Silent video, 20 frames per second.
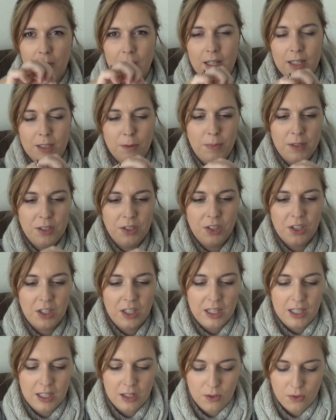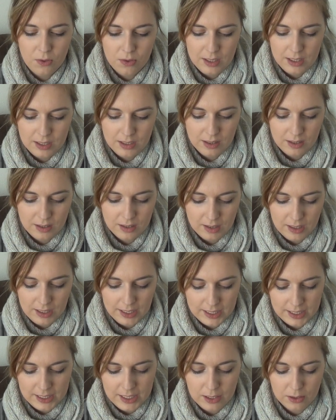especially on these
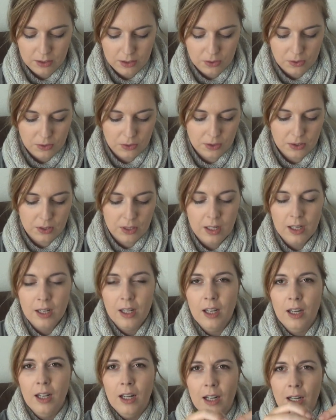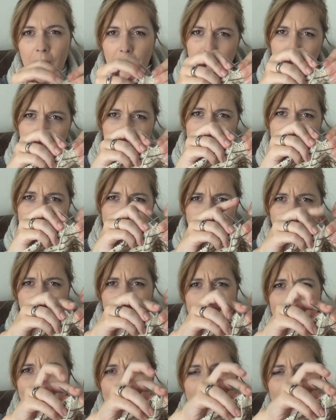slick needles, it's really